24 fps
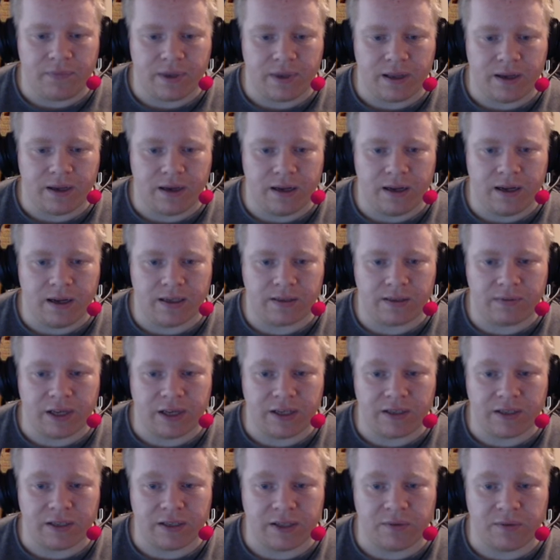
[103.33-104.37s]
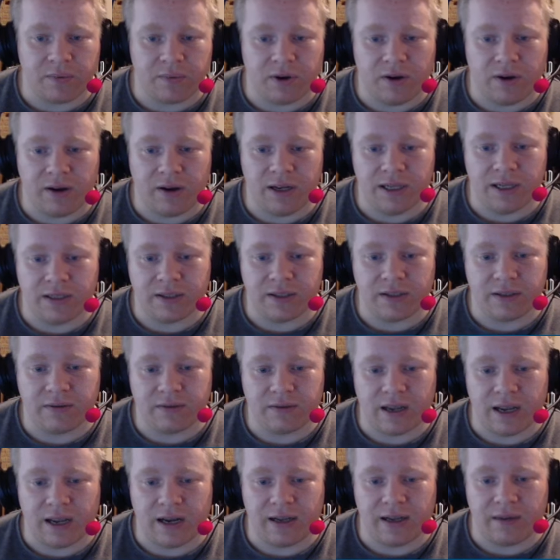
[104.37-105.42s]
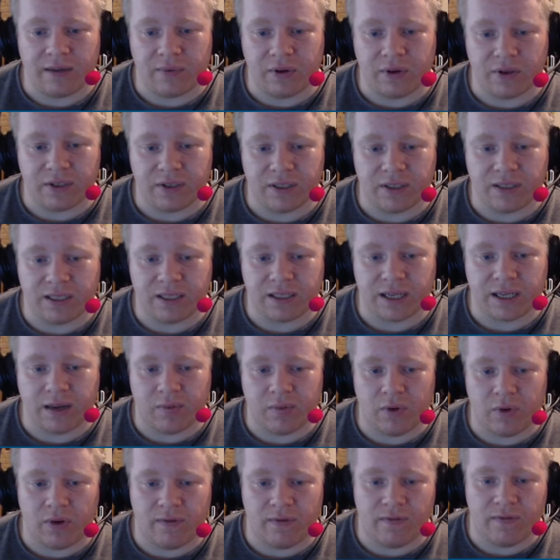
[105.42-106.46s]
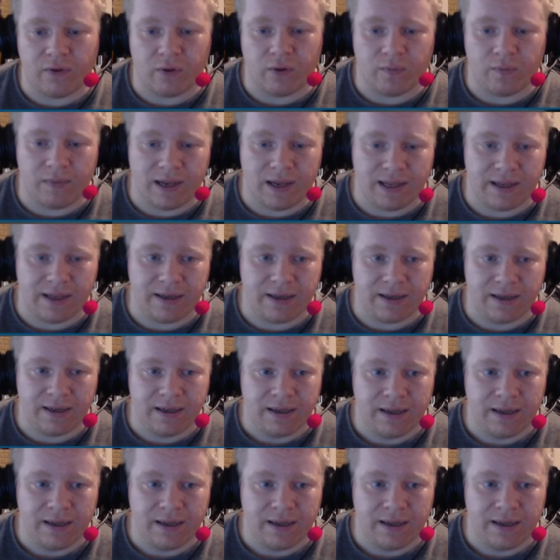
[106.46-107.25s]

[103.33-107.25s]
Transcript: Last season's suppliers ended up costing 16.4 million.